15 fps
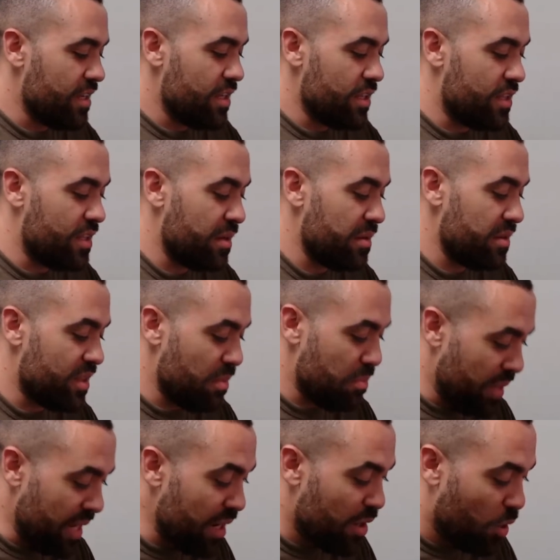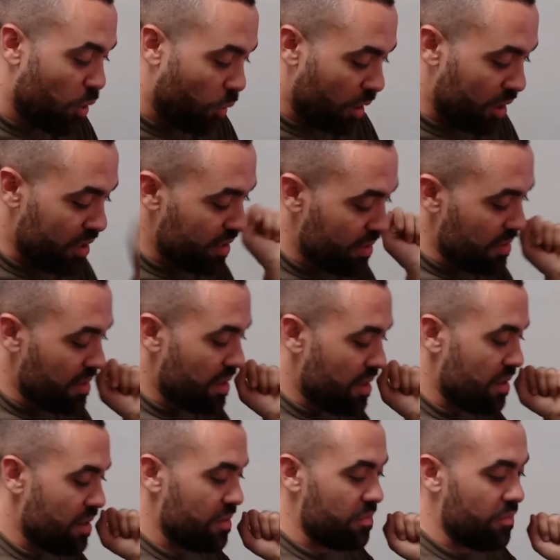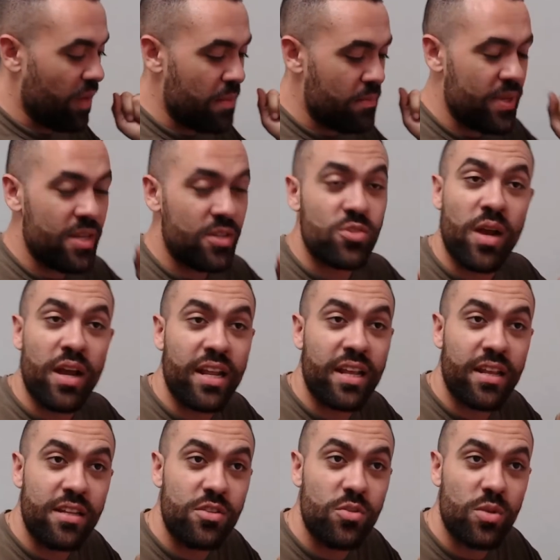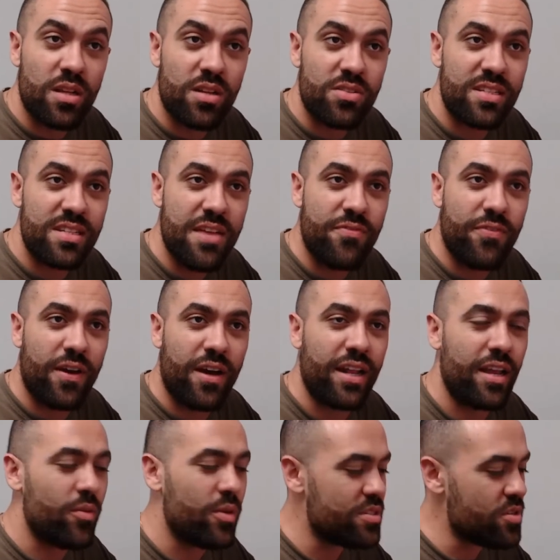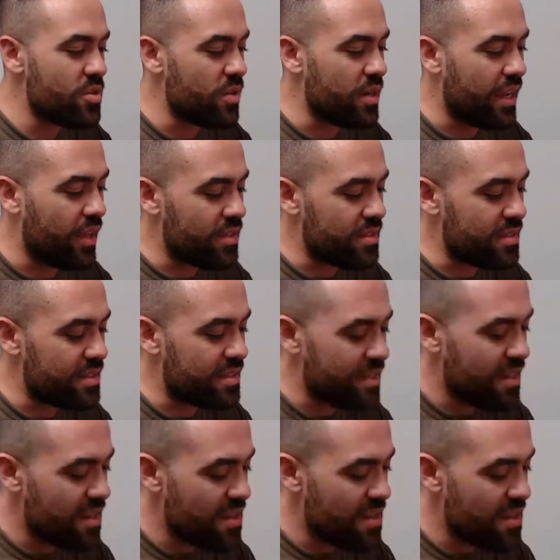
the big court might be trying to do a little sniff on it. What's your analysis?